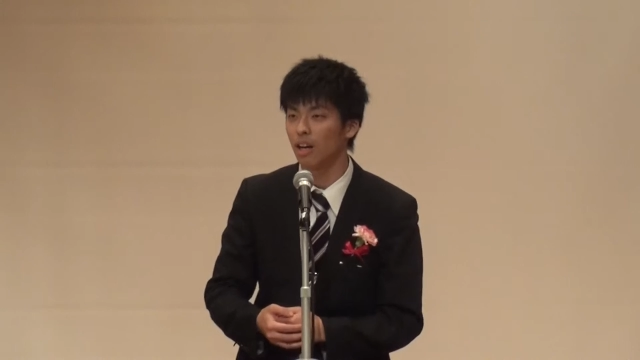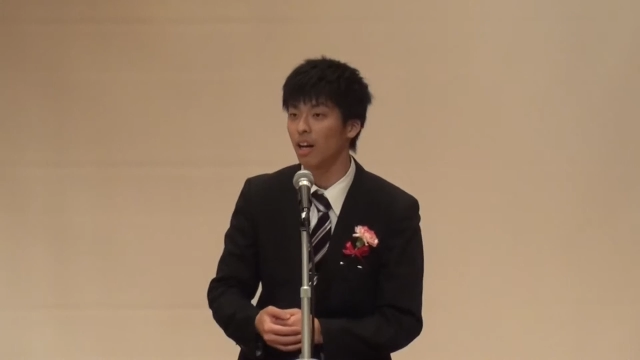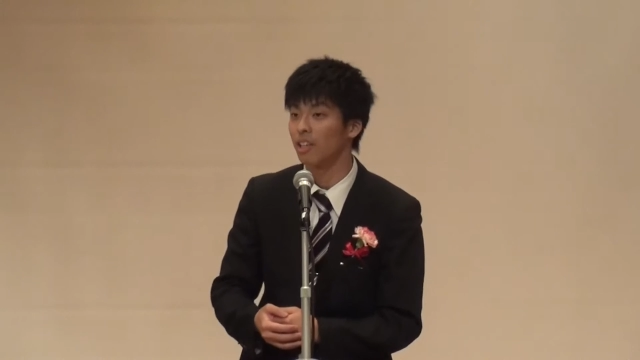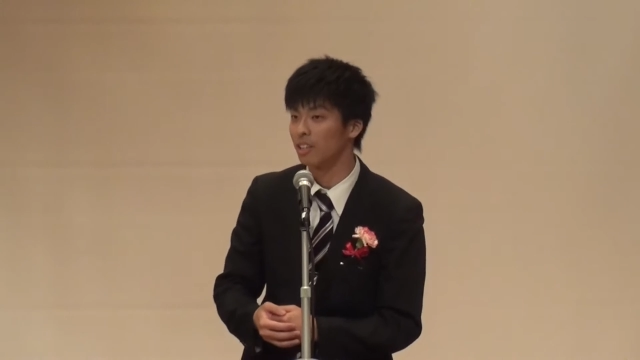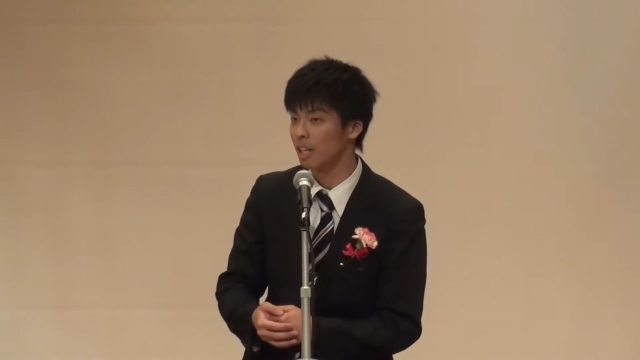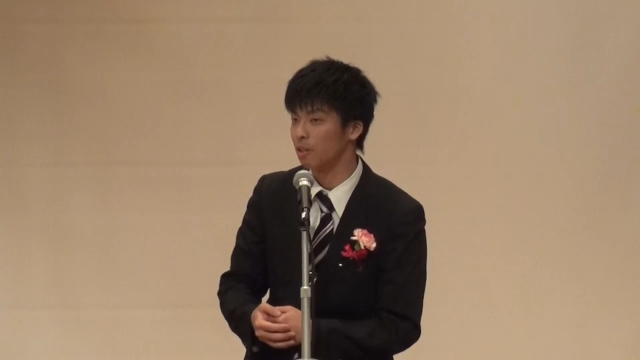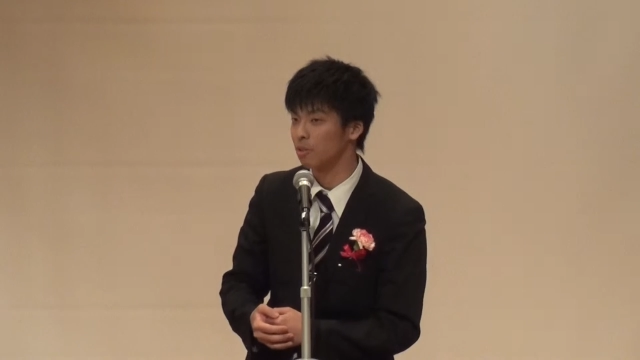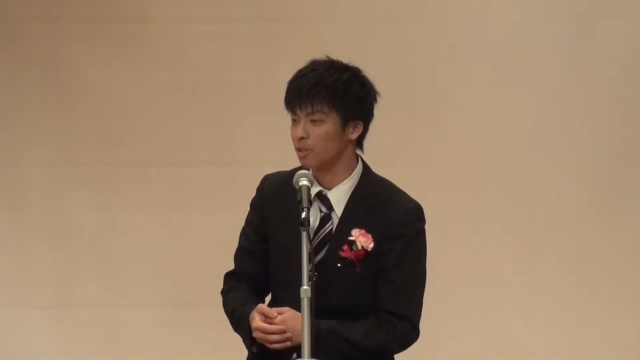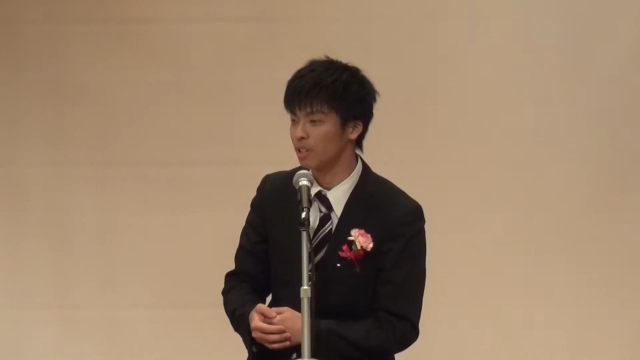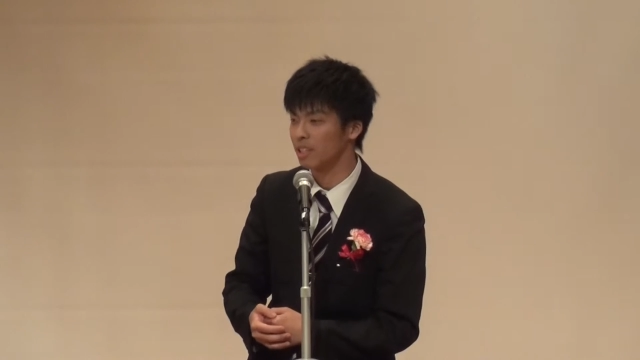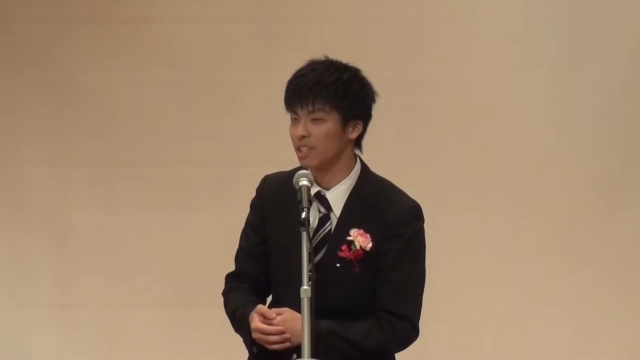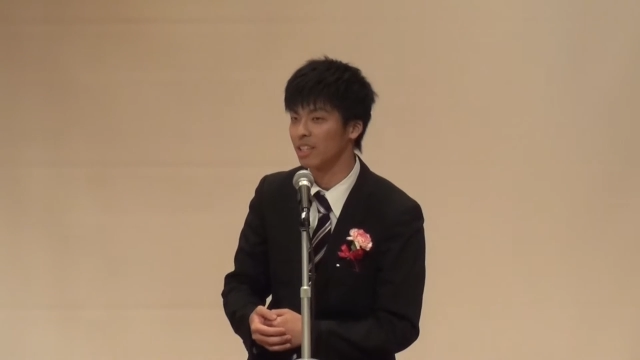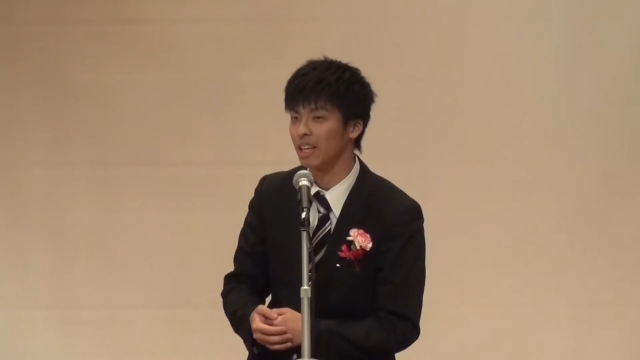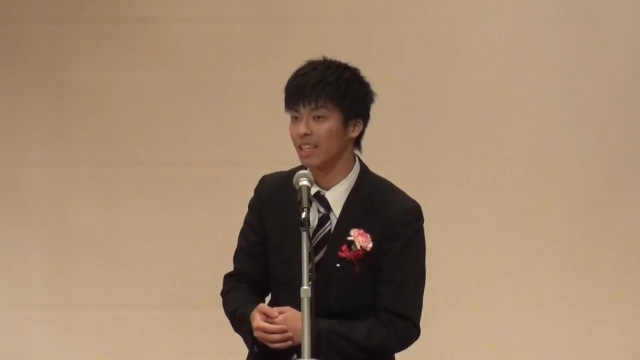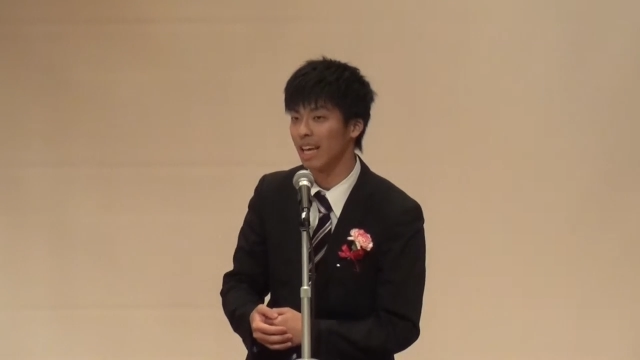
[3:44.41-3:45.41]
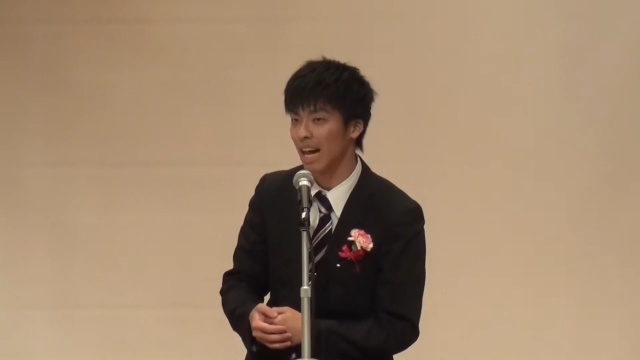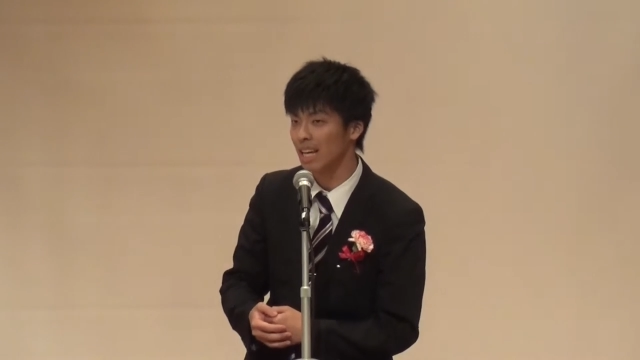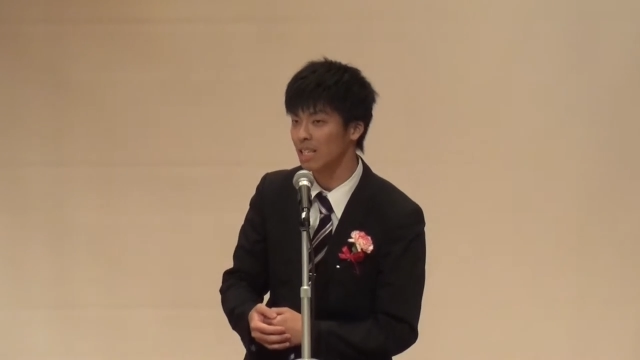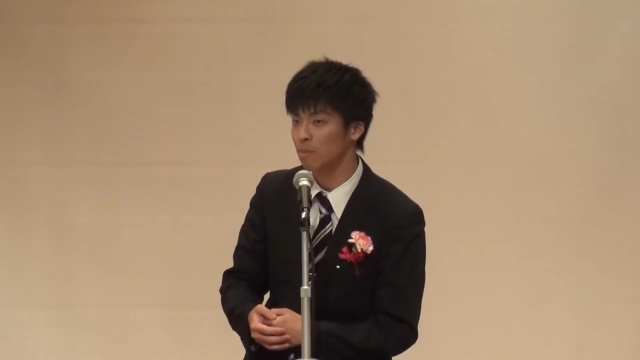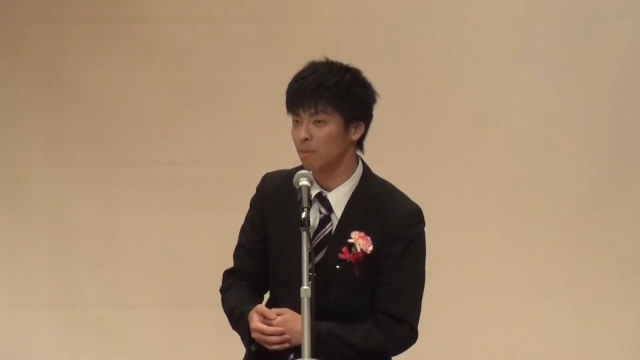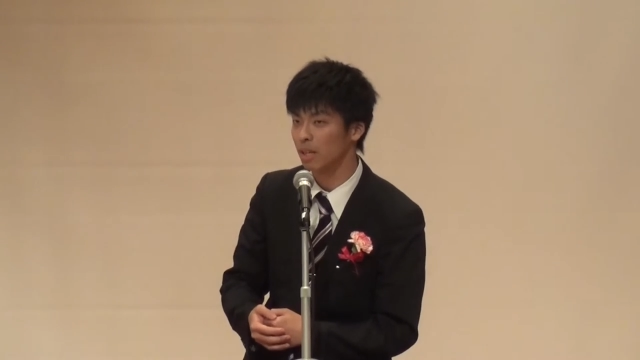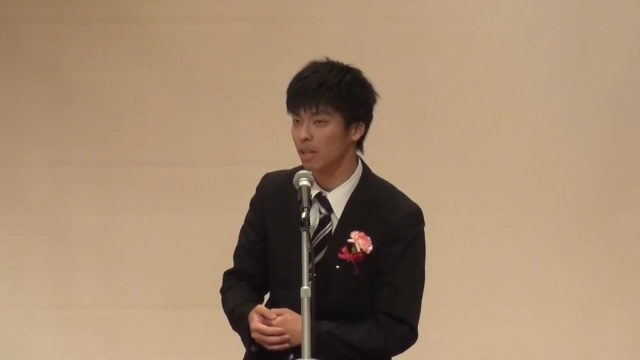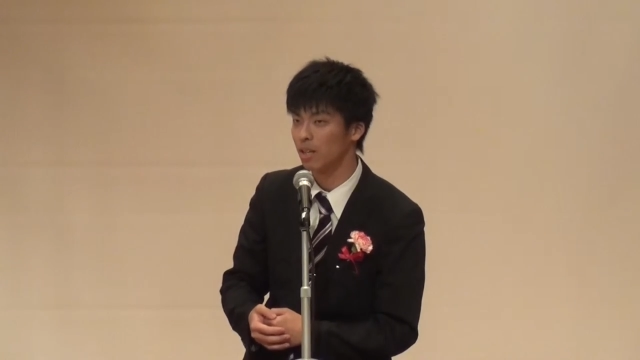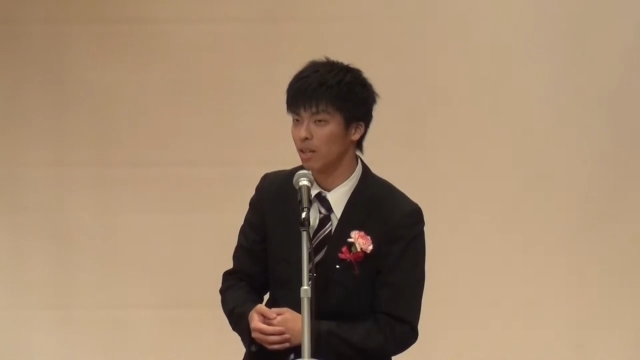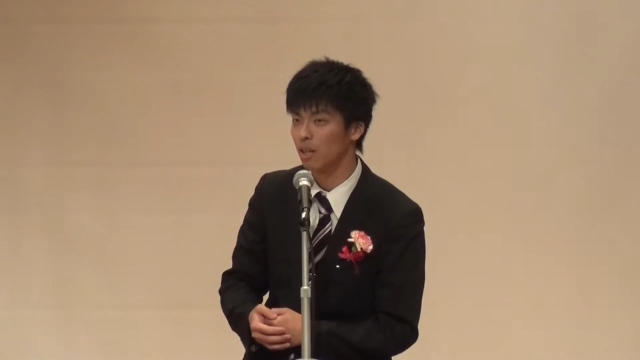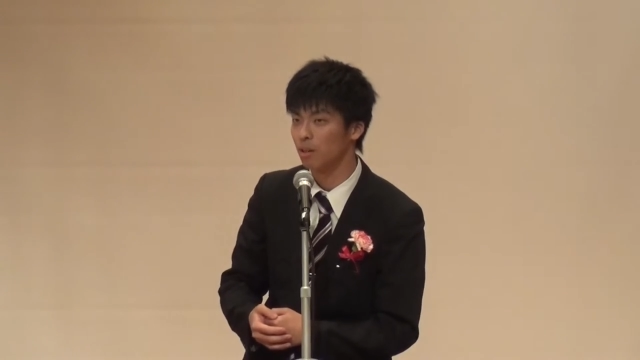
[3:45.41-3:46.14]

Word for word: adults tend to get asthma